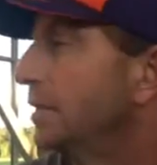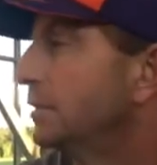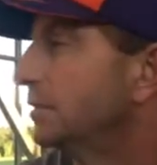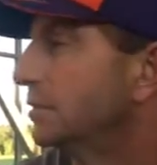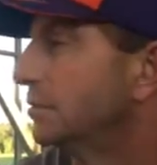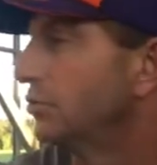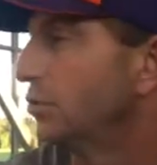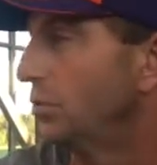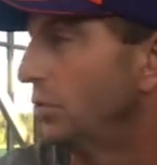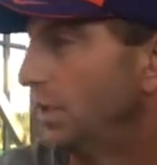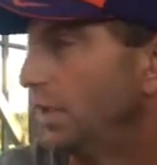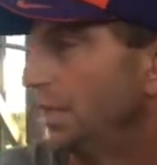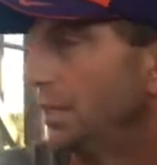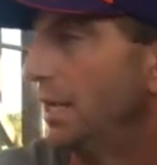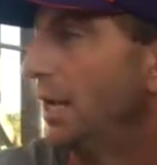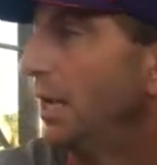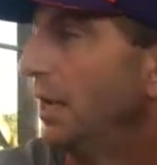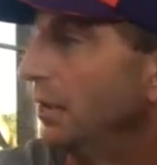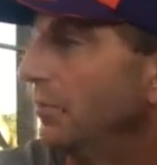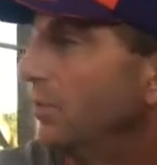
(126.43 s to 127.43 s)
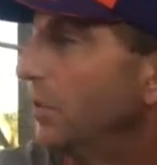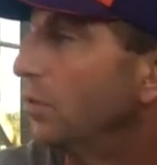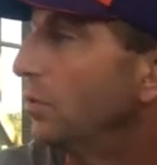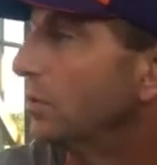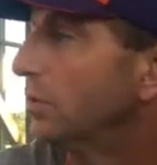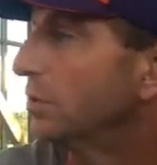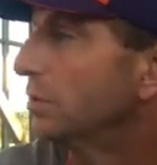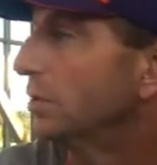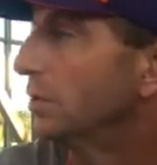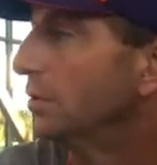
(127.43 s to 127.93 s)
It's truly a daily
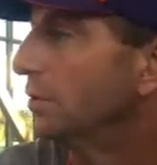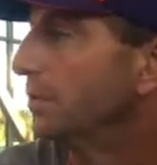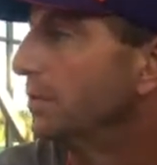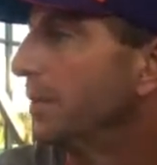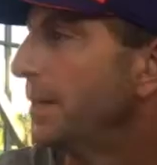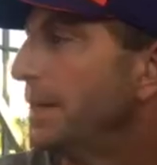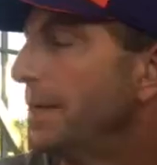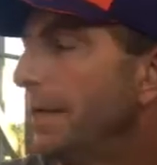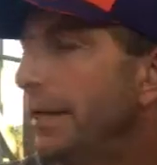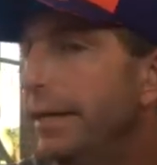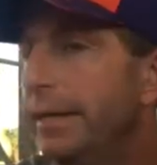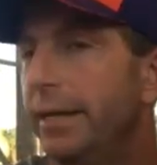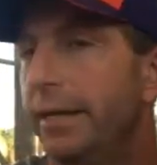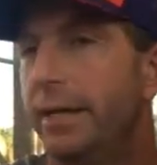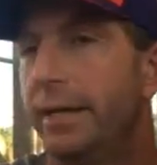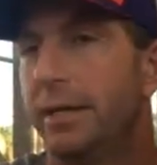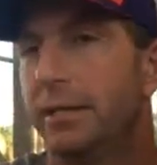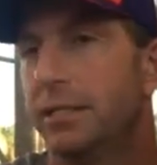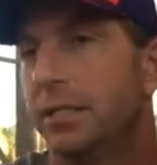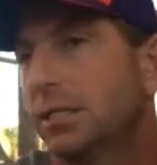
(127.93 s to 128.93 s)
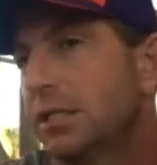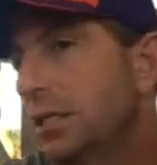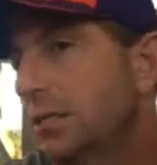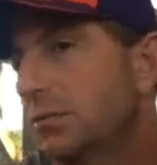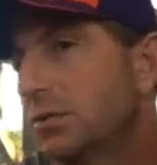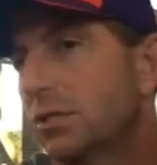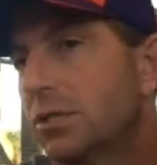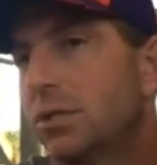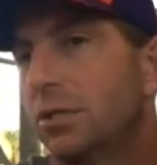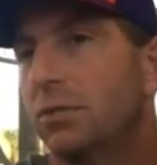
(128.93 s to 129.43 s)
focus. So it just
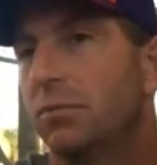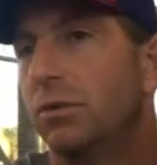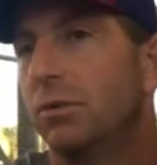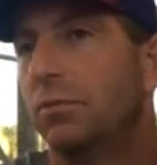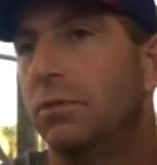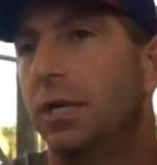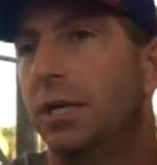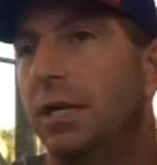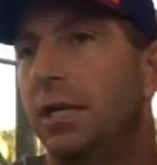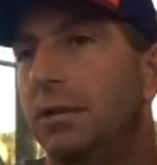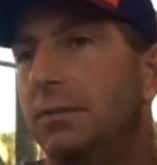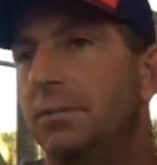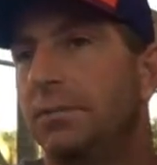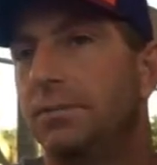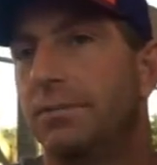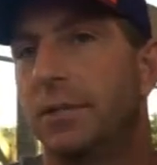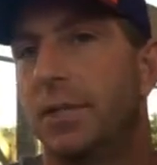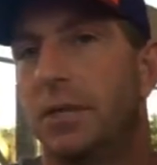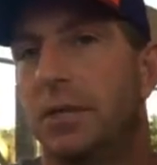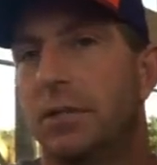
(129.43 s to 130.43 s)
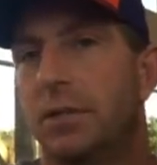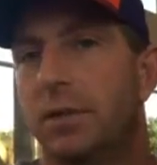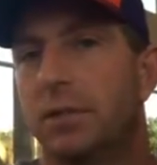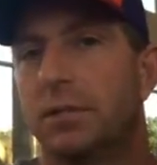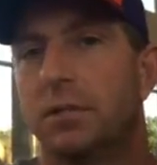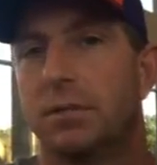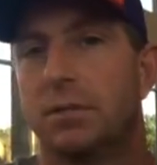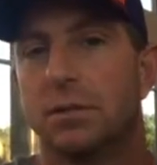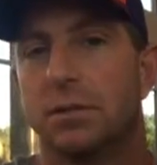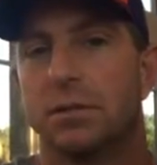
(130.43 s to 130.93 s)
gives us good routine. You know,
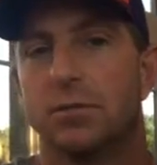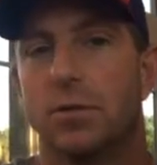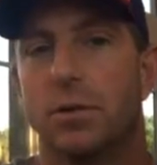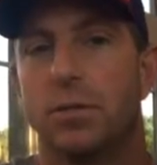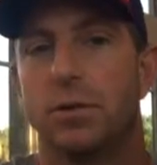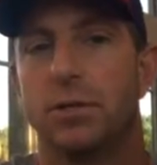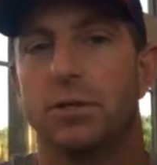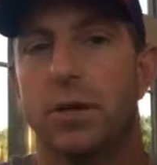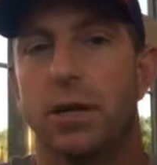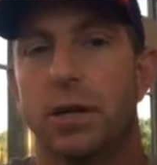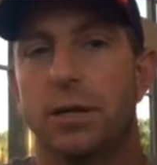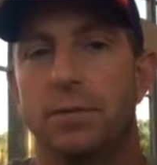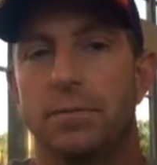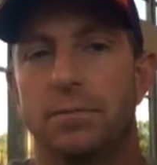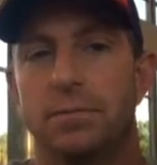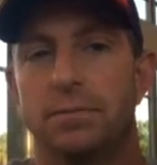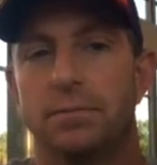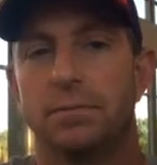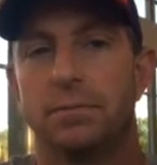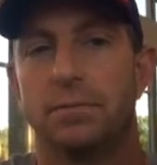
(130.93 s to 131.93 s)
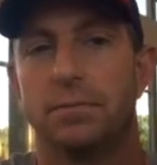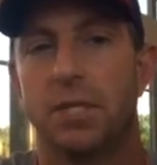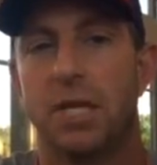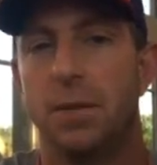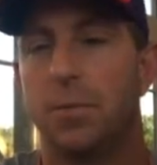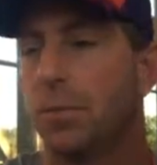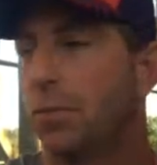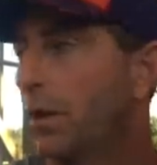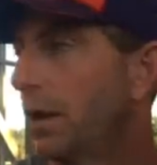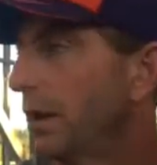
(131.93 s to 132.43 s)
that's what we try to
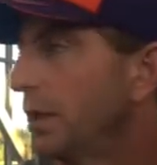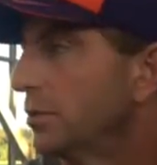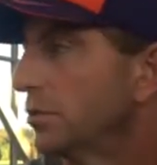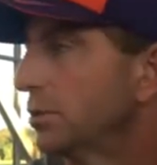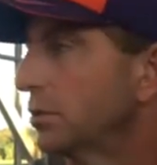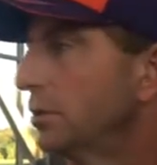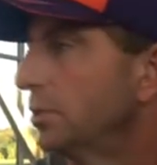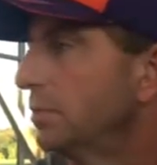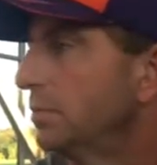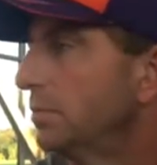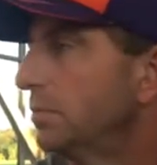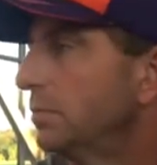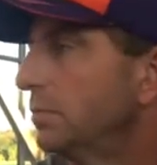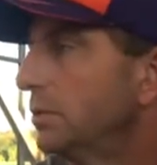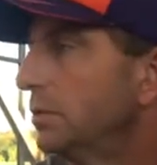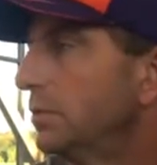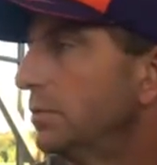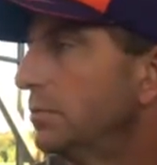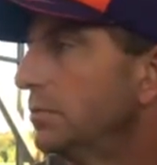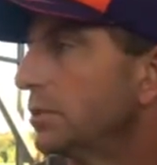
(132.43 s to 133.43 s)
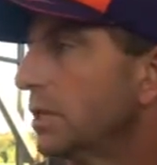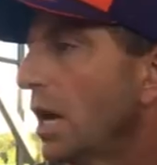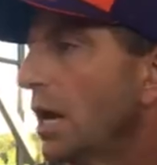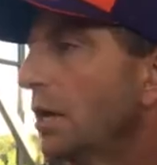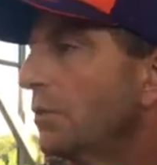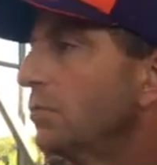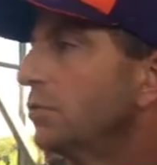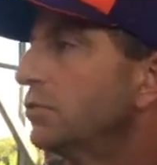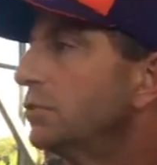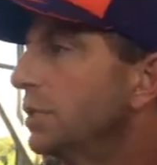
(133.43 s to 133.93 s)
keep around here is a good
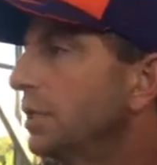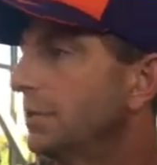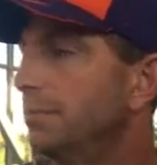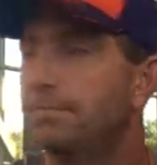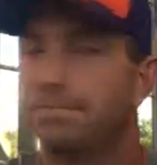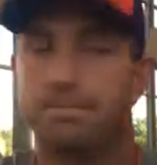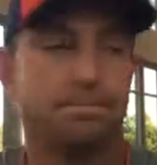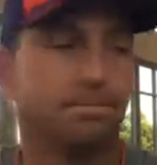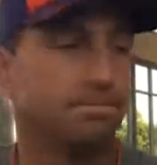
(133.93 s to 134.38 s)
solid routine.